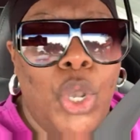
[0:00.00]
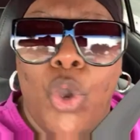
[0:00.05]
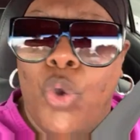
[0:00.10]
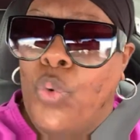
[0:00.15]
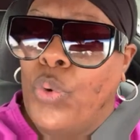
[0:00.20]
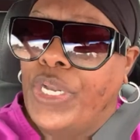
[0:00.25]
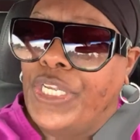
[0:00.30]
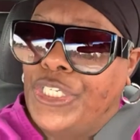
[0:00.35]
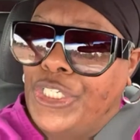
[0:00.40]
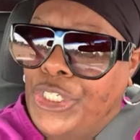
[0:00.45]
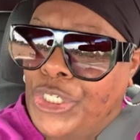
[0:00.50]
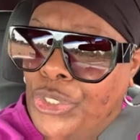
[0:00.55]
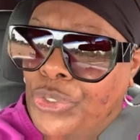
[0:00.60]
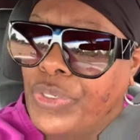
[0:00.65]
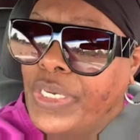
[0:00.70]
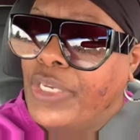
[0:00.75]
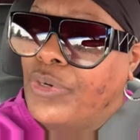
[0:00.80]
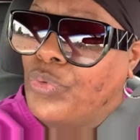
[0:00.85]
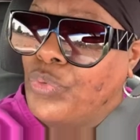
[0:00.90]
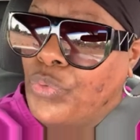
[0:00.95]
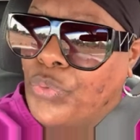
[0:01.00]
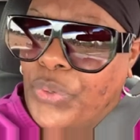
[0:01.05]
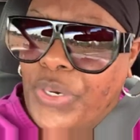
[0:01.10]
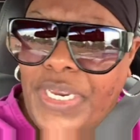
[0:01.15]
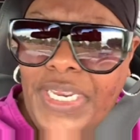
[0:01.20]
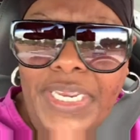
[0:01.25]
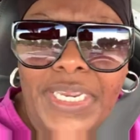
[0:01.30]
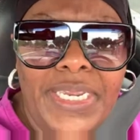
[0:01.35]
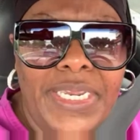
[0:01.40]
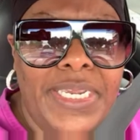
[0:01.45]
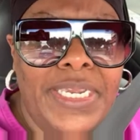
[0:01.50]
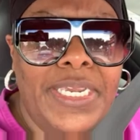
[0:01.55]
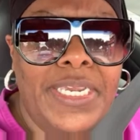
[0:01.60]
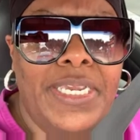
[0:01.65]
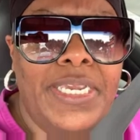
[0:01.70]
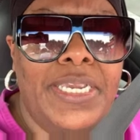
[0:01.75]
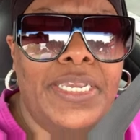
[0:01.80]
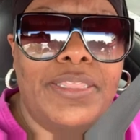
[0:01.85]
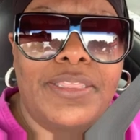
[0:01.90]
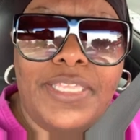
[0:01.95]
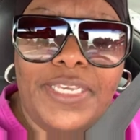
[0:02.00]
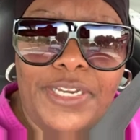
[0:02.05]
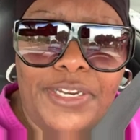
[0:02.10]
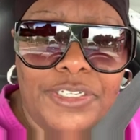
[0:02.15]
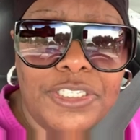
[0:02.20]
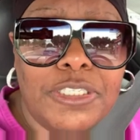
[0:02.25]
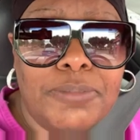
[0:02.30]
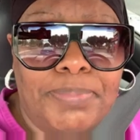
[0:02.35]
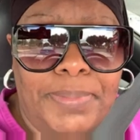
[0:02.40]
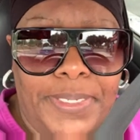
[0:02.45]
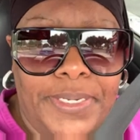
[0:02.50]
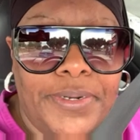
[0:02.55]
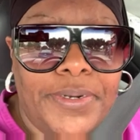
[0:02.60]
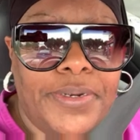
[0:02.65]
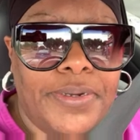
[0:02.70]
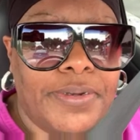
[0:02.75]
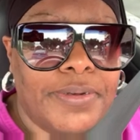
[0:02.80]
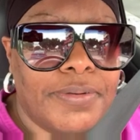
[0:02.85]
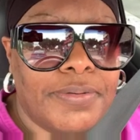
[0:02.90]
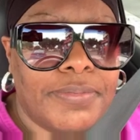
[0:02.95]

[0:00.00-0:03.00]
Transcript: when you can read their spirit.